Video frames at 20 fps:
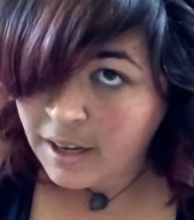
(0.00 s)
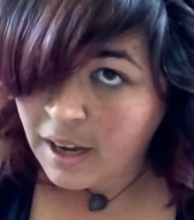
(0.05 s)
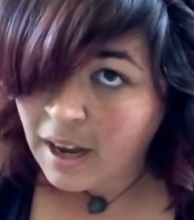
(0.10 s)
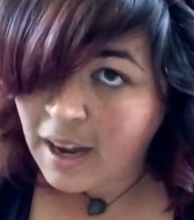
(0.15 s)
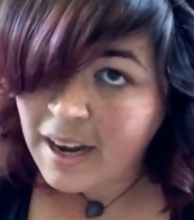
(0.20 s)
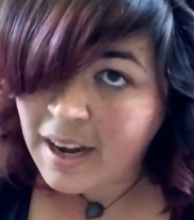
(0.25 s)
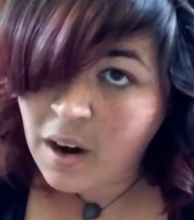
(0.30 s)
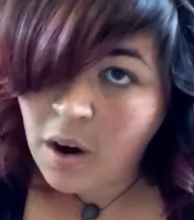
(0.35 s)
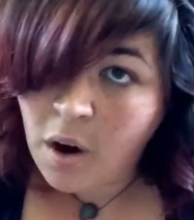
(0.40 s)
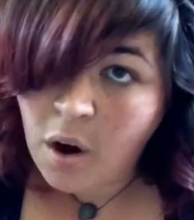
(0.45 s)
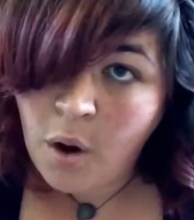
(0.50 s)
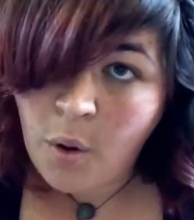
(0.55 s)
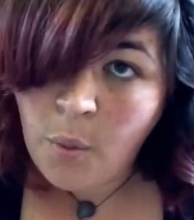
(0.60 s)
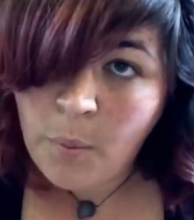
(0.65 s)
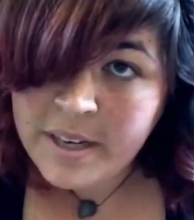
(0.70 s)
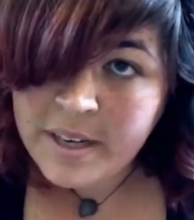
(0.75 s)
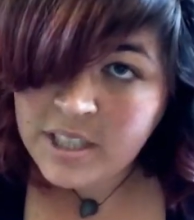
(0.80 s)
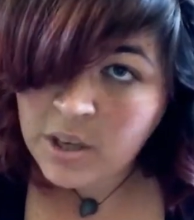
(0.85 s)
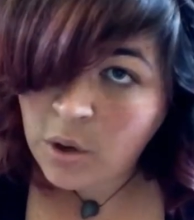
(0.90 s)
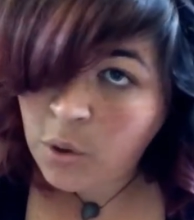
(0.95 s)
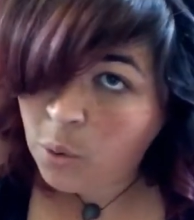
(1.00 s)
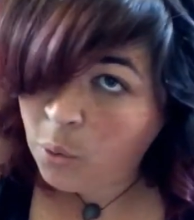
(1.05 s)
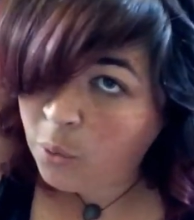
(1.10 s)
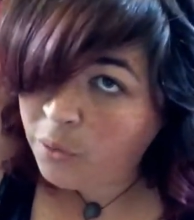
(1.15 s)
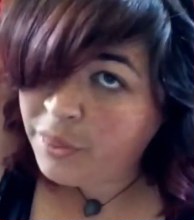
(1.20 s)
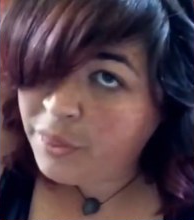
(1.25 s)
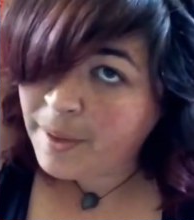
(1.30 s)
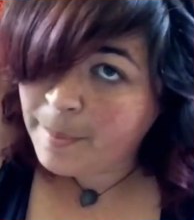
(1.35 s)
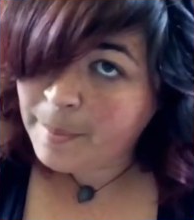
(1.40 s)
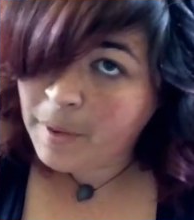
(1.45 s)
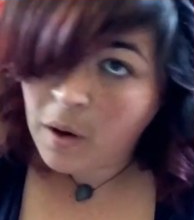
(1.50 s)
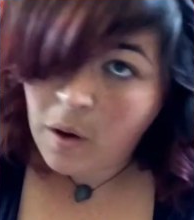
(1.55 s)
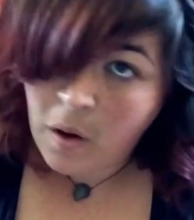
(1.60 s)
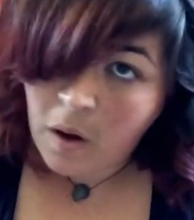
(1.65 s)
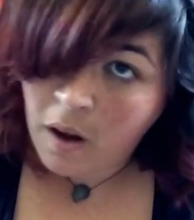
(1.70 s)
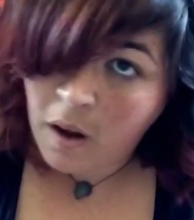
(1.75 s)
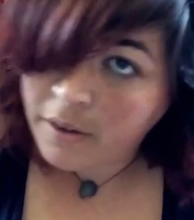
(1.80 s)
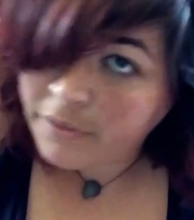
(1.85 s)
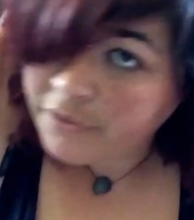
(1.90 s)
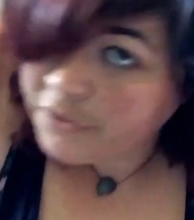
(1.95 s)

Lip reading: I always hold them off.